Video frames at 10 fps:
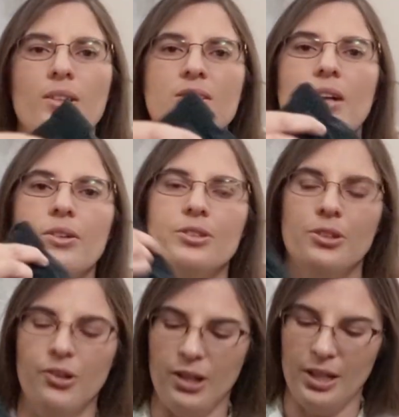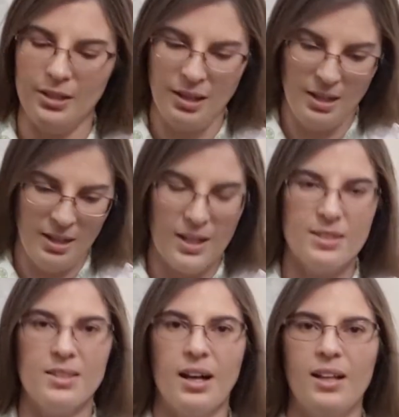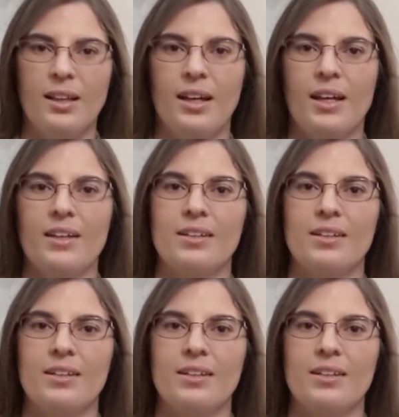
hunter green. It's not like,